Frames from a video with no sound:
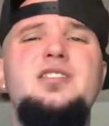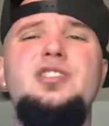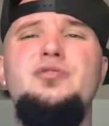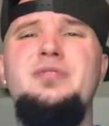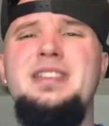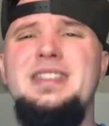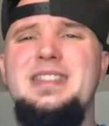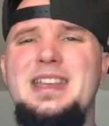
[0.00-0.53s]

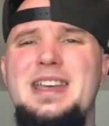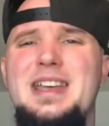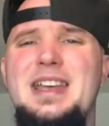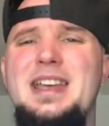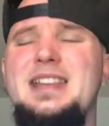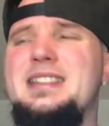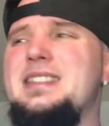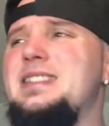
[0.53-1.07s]
doing
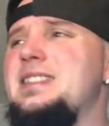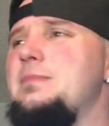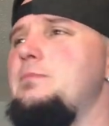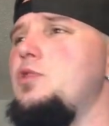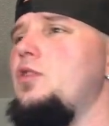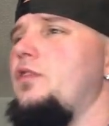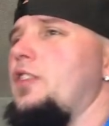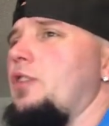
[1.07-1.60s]
this,
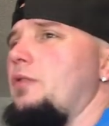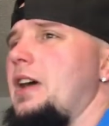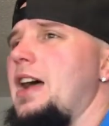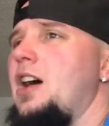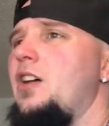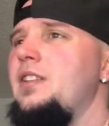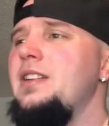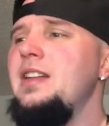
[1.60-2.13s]
moving
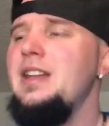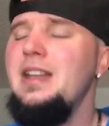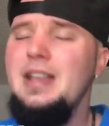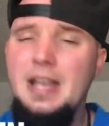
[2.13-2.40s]
around.